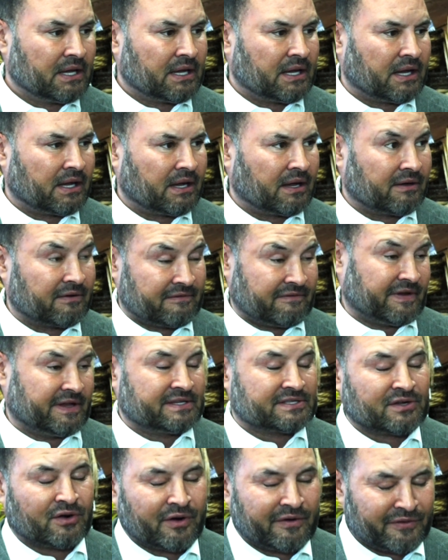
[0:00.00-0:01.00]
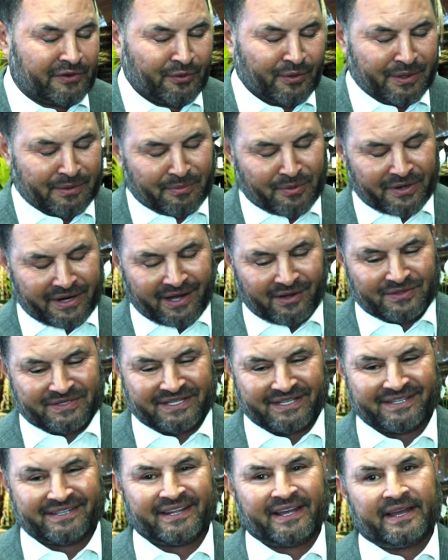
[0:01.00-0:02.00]
or vase, however you want to
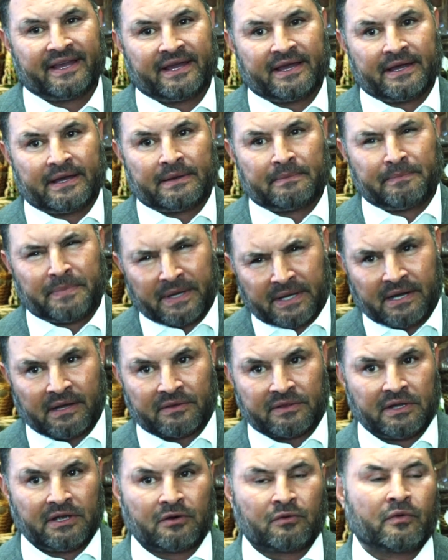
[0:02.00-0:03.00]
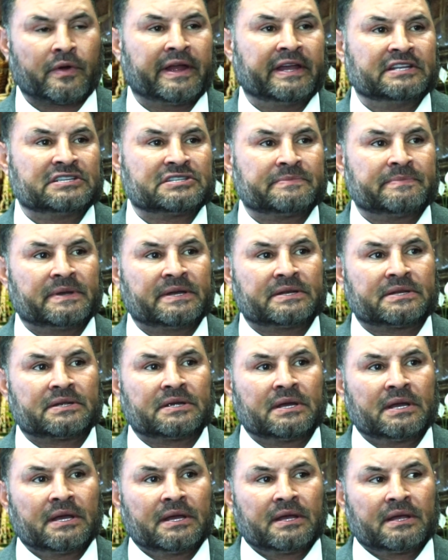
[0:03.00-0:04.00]
pronounce it, and pick out the arrangement.
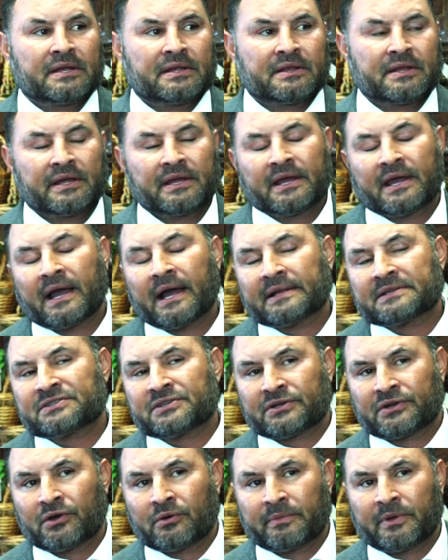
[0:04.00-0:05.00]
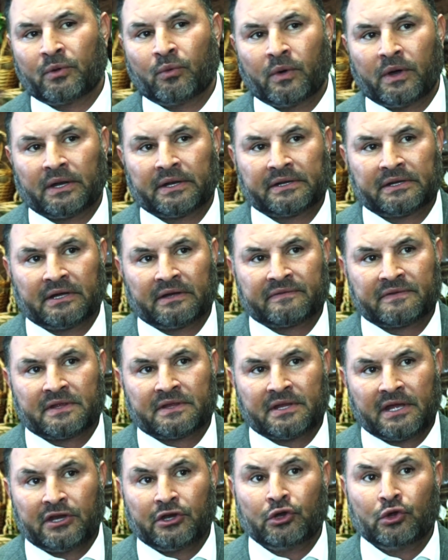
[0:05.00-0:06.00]
They got to know me well enough
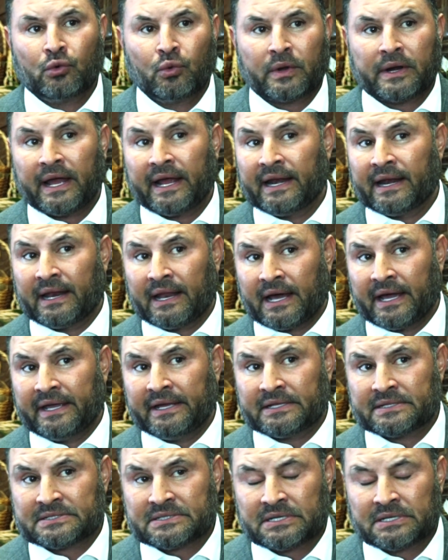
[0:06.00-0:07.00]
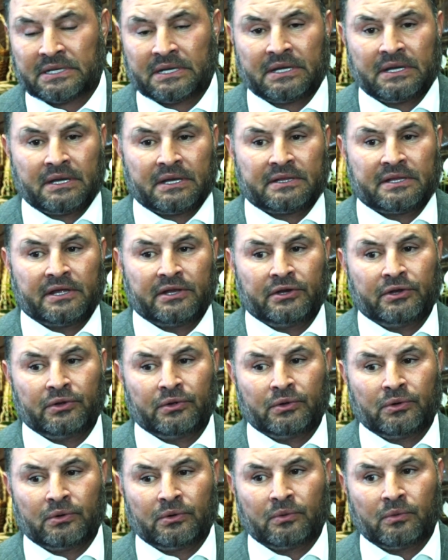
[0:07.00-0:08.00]
that they knew what I liked. They
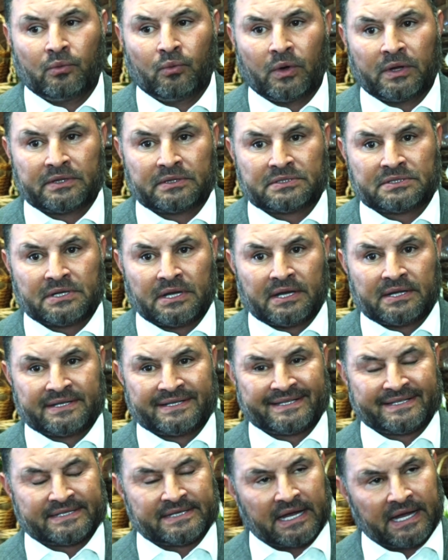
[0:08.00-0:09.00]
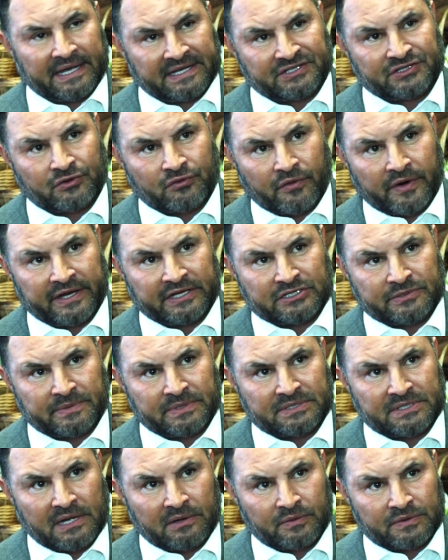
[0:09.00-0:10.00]
knew what size
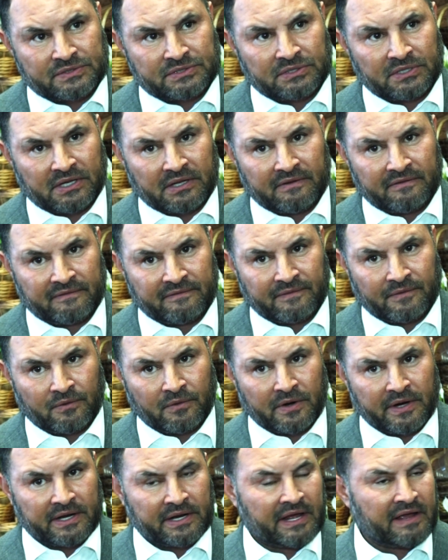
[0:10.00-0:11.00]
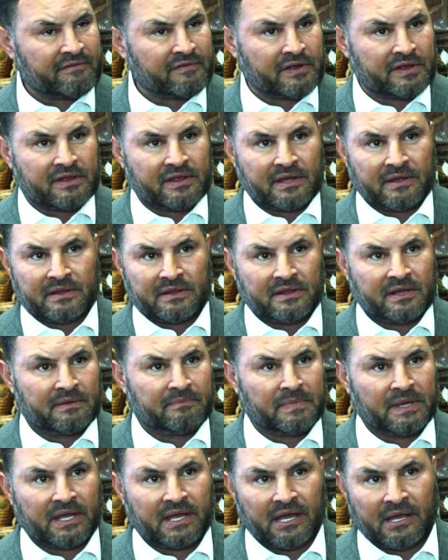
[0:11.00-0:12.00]
arrangement I was looking for, and everything
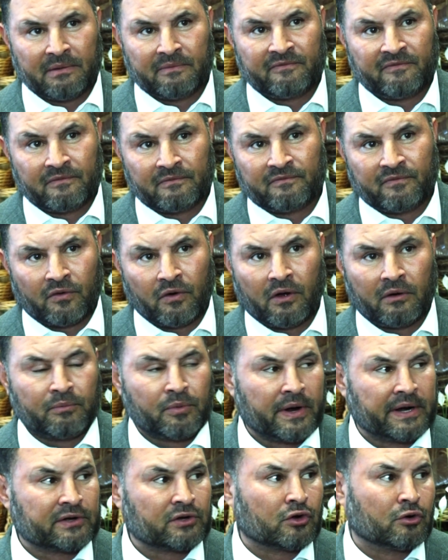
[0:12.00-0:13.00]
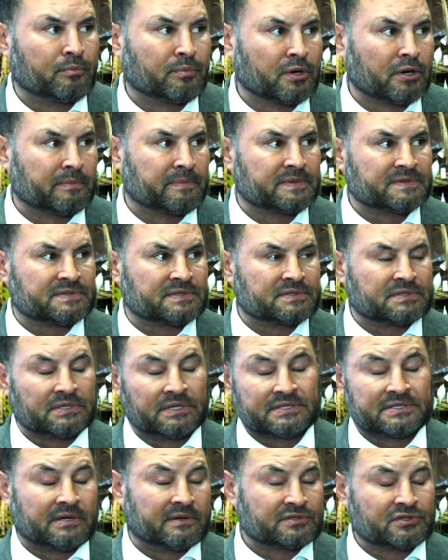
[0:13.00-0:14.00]
then became, for all practical purposes,
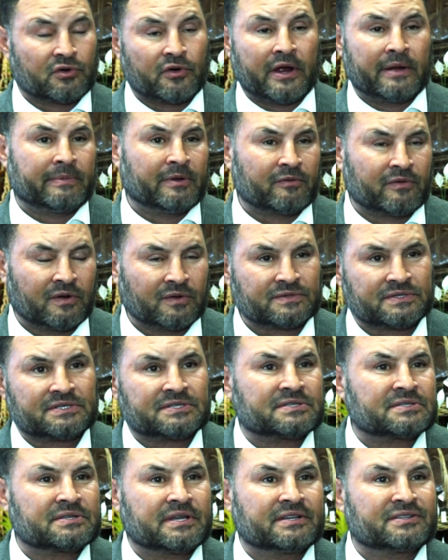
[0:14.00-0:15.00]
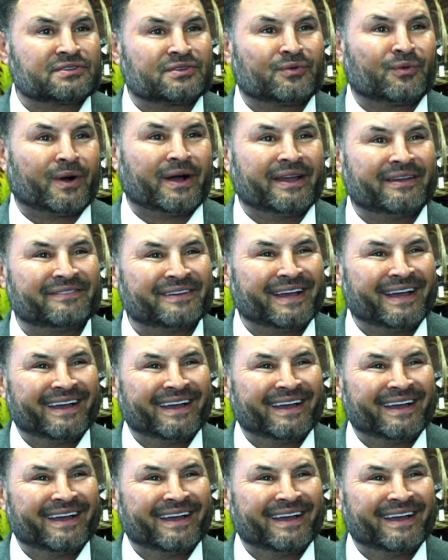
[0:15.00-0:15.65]
unless I was grabbing roses to take to the wife,